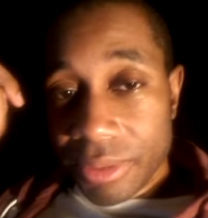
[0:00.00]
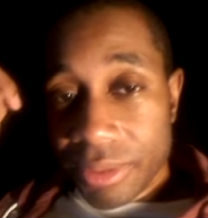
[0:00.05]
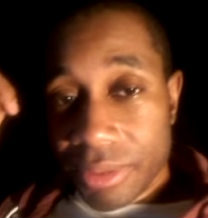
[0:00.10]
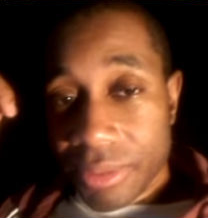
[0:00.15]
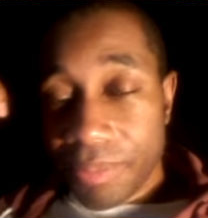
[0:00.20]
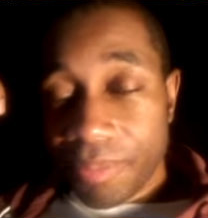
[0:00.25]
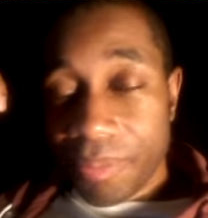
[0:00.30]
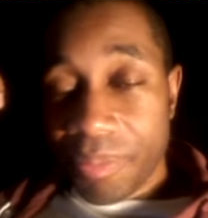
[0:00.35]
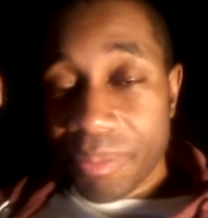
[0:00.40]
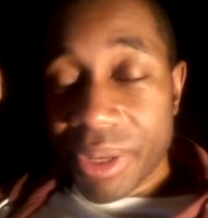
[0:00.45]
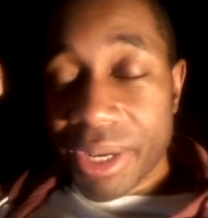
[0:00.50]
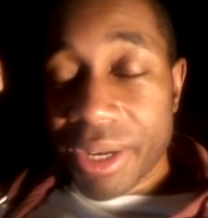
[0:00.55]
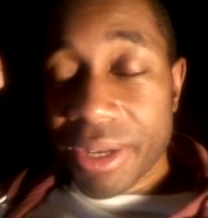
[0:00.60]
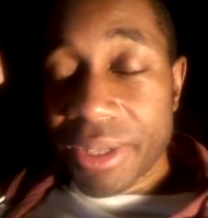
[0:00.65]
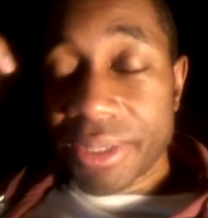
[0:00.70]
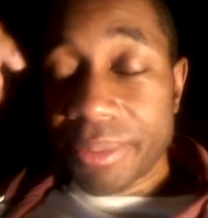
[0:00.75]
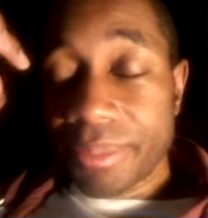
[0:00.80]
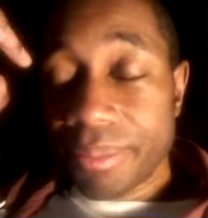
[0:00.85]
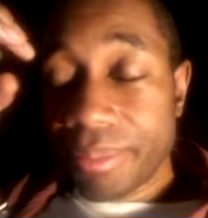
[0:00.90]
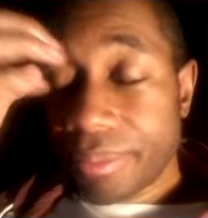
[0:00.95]
but
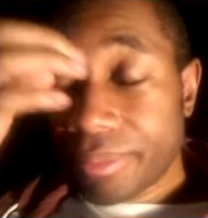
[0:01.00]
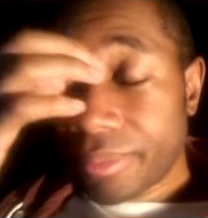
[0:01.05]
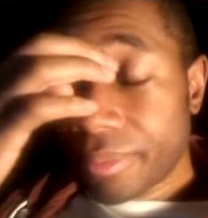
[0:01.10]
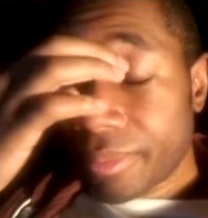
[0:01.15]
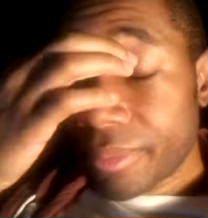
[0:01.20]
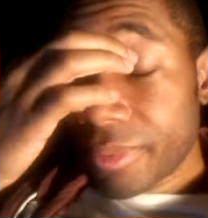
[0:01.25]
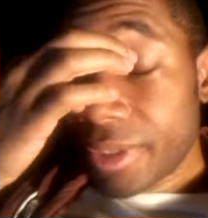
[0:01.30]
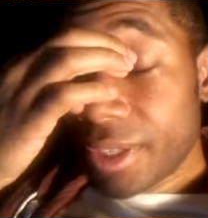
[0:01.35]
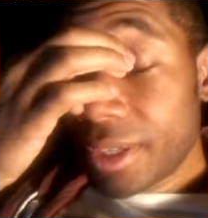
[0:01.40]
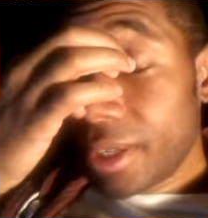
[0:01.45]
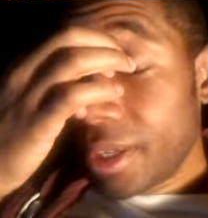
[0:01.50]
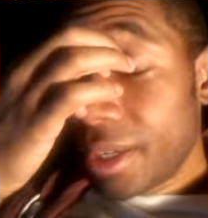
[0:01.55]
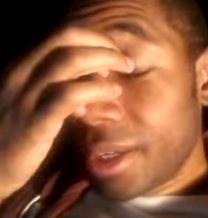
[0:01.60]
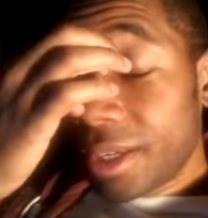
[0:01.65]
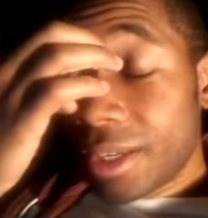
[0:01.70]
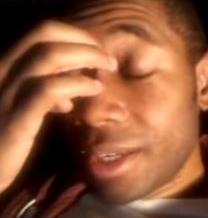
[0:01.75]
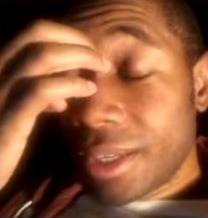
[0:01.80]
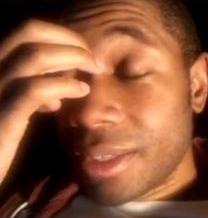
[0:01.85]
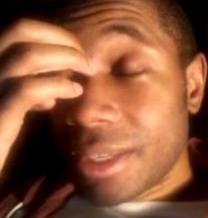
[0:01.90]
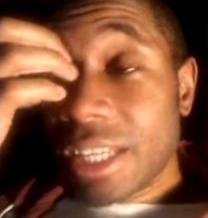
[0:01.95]
um,
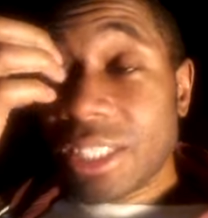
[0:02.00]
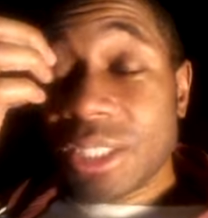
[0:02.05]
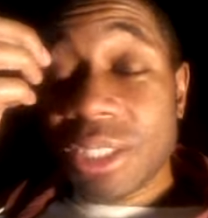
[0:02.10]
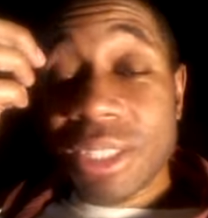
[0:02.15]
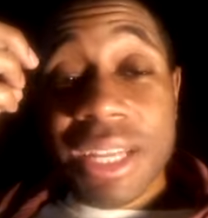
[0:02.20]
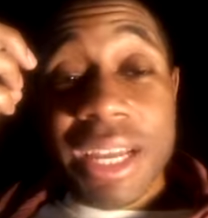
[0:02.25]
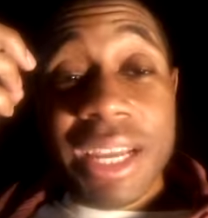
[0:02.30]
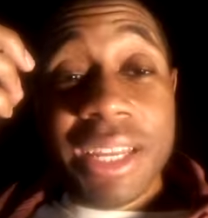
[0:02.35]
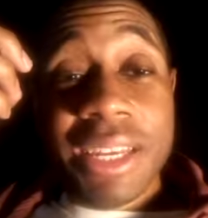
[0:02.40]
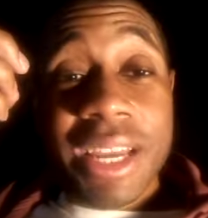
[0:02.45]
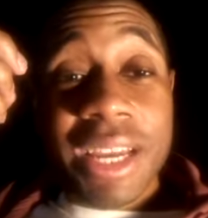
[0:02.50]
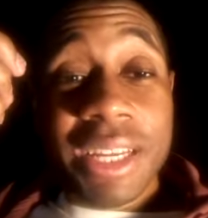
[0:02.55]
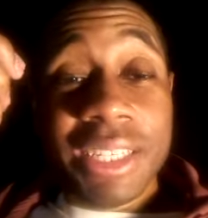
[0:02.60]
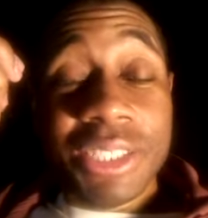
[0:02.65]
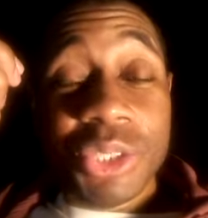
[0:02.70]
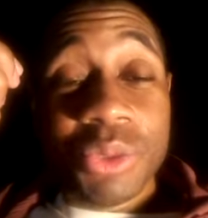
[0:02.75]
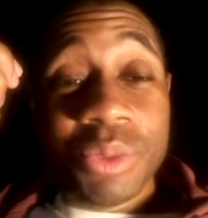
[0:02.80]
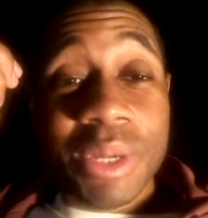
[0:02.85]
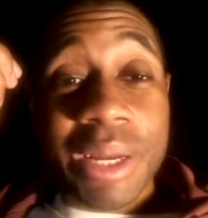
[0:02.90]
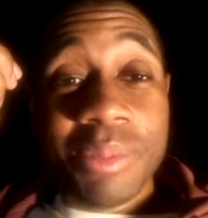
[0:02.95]
that's he did
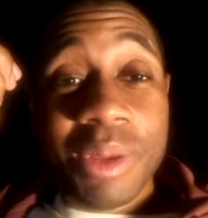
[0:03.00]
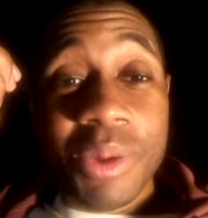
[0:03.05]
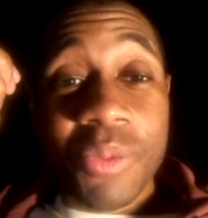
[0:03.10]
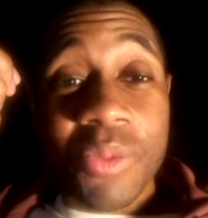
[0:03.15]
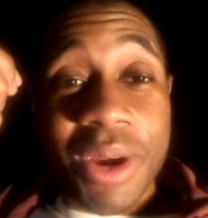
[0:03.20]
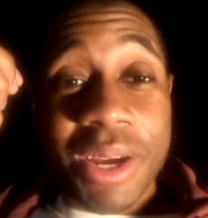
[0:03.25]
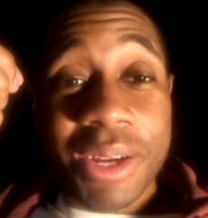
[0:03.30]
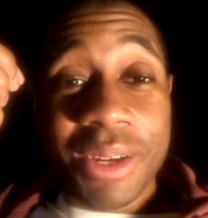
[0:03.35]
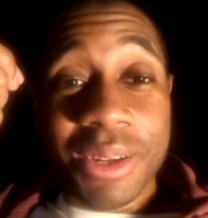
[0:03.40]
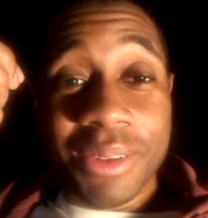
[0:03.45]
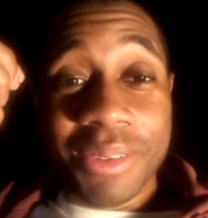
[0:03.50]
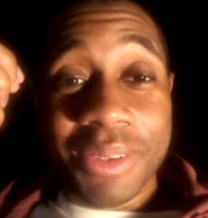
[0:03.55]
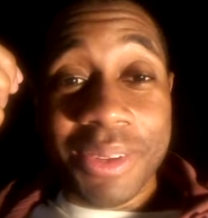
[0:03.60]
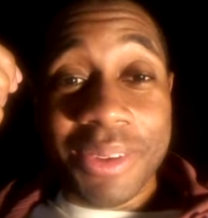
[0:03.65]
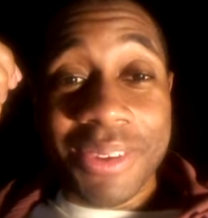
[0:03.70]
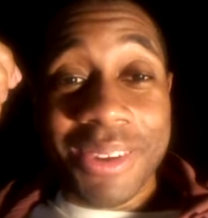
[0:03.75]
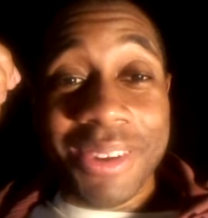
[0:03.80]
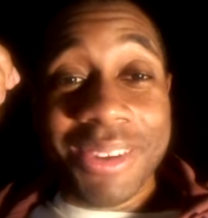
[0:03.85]
extremely well, you know,